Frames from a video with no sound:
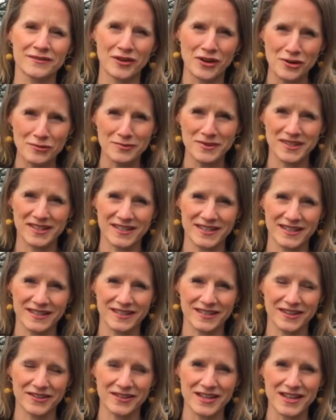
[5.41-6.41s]
of
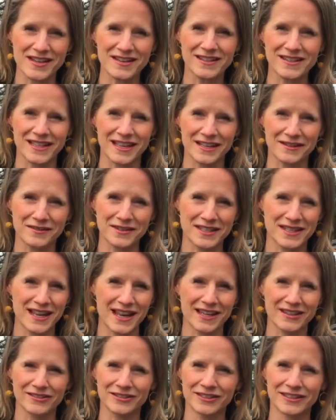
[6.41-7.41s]
homelessness on the east side of
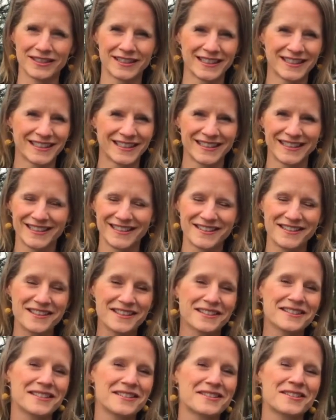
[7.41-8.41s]
Seattle.
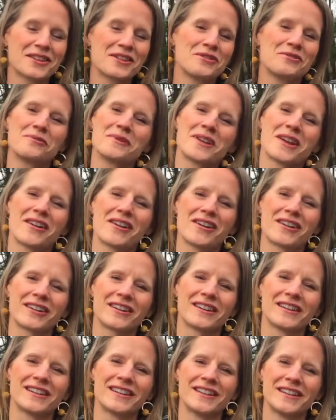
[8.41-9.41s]
This is who we
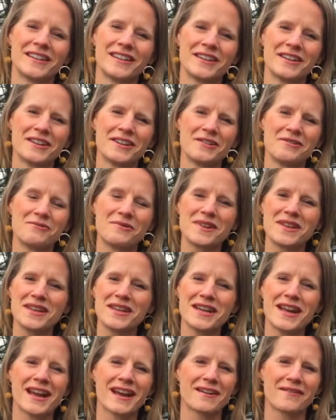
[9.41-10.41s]
are.
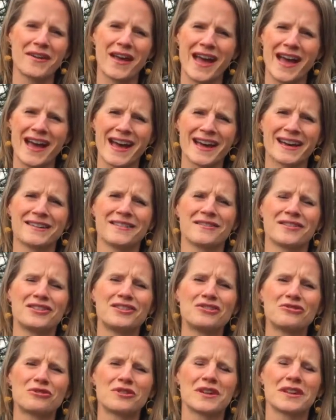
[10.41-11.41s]
We have had the
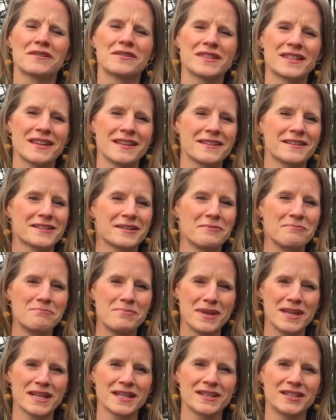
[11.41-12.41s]
joy of saying some
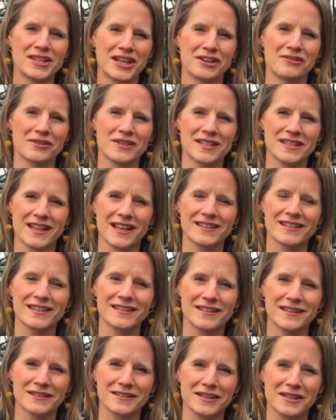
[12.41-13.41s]
big, generous
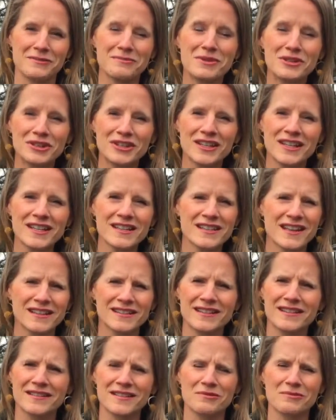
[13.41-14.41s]
yeses as a community,
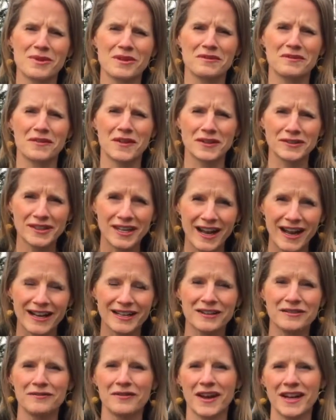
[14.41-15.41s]
yeses that we have felt
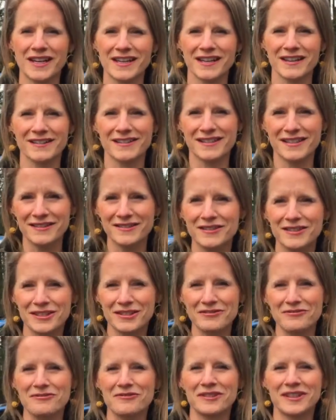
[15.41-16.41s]
God inviting us
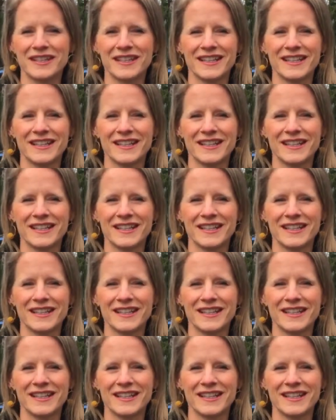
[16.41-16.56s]
into.